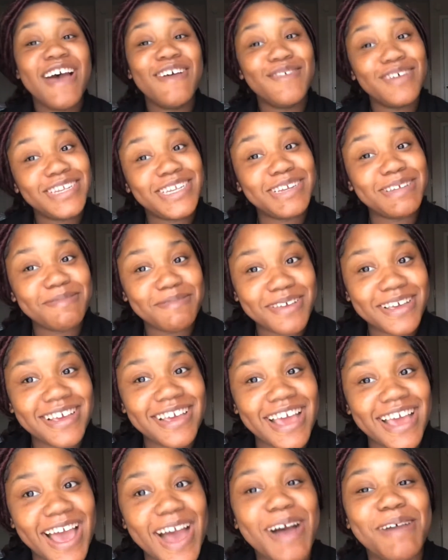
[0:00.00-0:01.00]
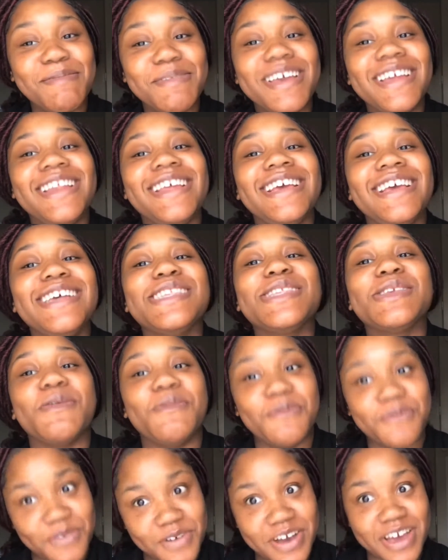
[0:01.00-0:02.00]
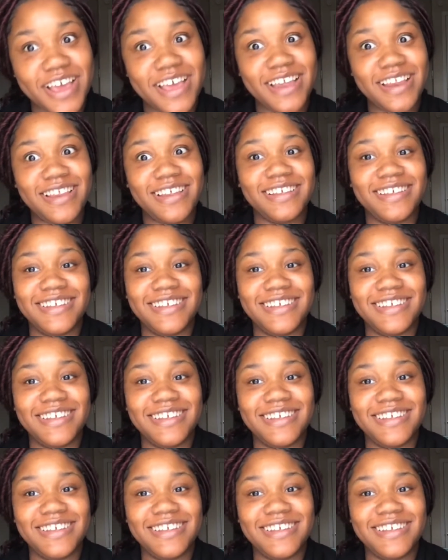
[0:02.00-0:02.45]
What you mean how many? It's one.